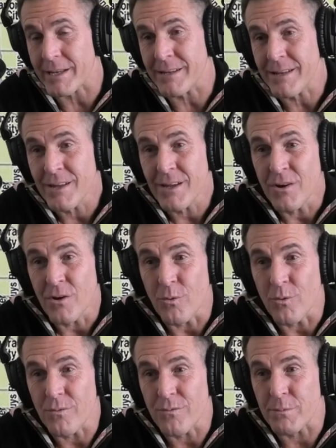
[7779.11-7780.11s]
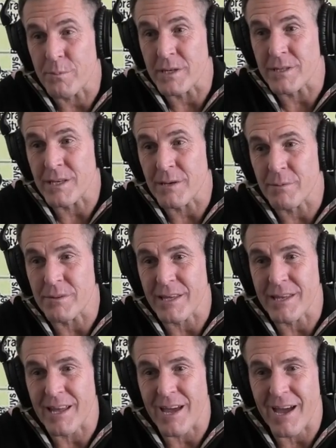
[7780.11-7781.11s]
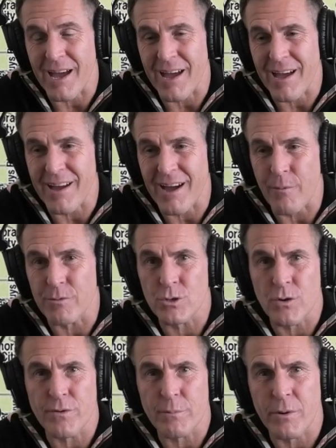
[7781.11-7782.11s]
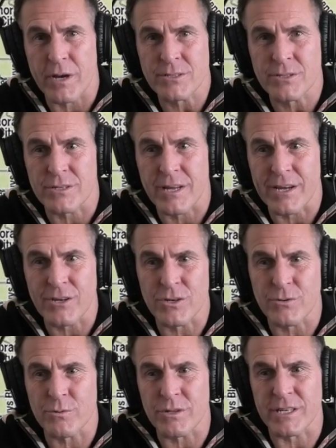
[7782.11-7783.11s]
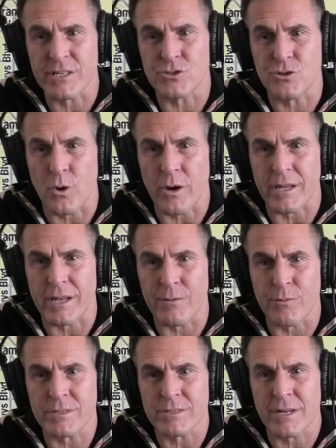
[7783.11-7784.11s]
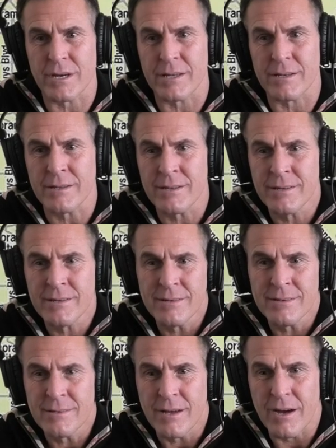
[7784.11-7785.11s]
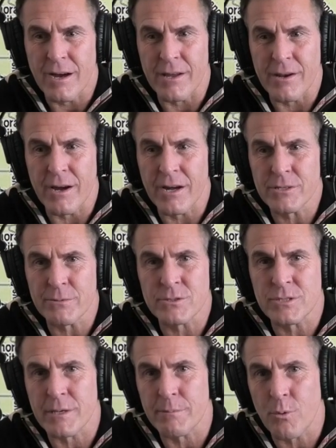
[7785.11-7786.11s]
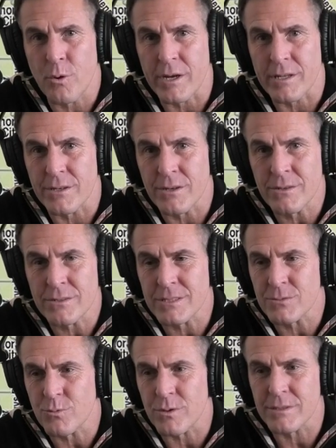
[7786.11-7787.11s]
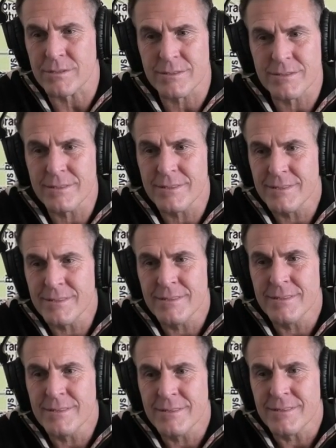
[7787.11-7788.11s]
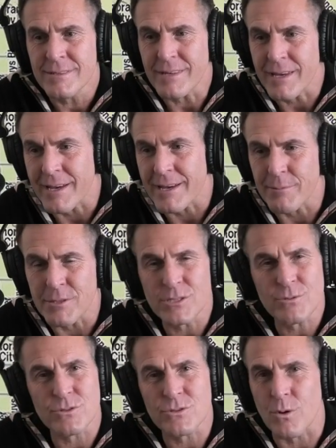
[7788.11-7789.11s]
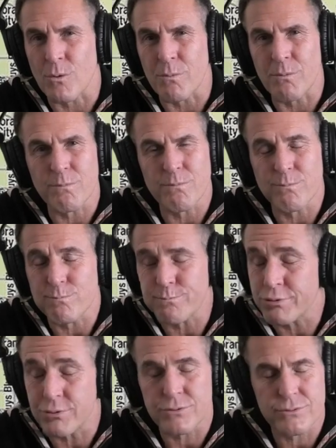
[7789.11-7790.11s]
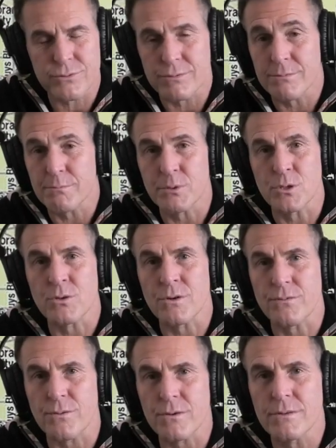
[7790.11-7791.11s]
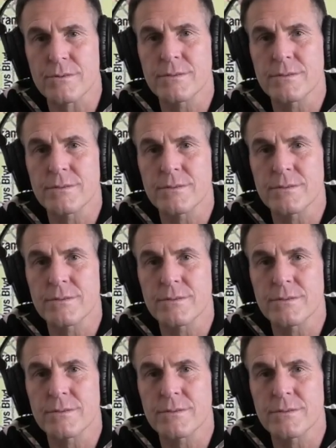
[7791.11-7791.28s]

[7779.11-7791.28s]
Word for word: And for PT, but then I was overpressured. I couldn't really enjoy it. I wasn't on 100% point, you know, it just was. Yeah, but she was so beautiful.